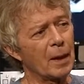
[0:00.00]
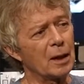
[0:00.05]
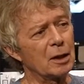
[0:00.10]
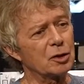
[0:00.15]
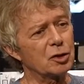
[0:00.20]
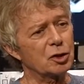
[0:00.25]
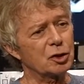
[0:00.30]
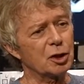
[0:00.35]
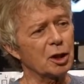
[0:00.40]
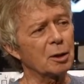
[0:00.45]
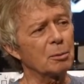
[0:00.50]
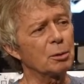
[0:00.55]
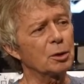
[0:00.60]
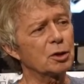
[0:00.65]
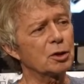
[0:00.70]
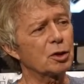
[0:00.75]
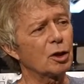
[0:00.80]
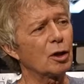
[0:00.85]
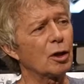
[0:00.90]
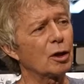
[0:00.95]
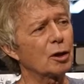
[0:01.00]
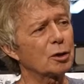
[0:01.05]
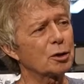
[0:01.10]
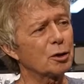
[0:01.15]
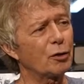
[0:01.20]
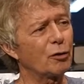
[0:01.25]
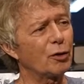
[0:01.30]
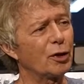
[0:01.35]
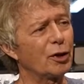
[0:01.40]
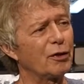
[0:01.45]
singable songs
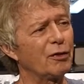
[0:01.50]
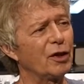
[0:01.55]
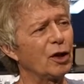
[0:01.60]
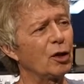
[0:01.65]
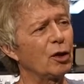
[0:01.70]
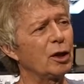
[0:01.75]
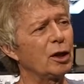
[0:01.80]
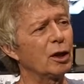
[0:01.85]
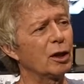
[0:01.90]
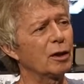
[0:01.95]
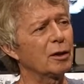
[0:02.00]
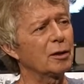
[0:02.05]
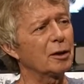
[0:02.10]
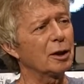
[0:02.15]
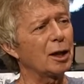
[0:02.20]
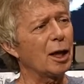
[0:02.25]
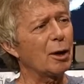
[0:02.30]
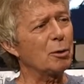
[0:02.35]
for the very young, and I